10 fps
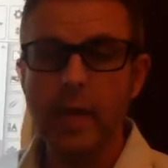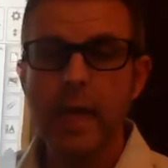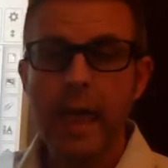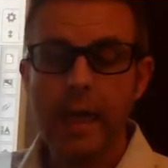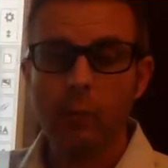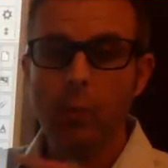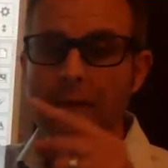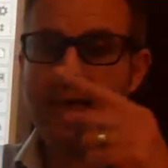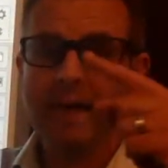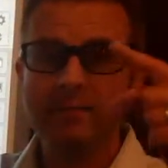And we
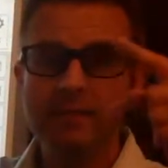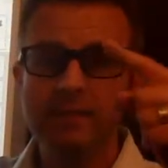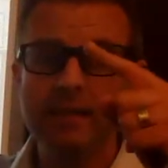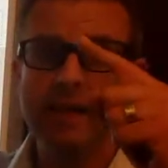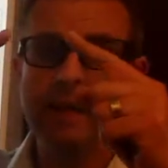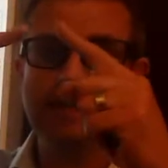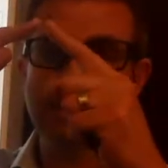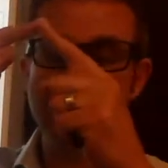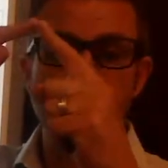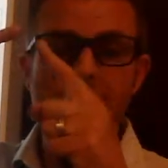have to see
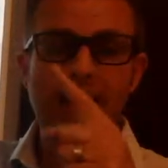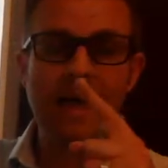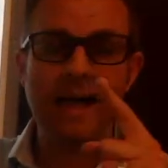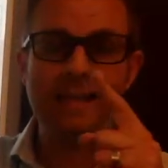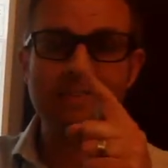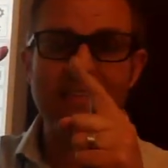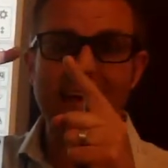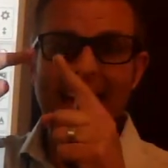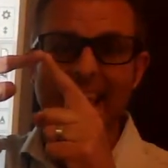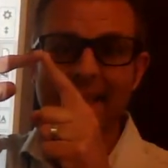if the lines that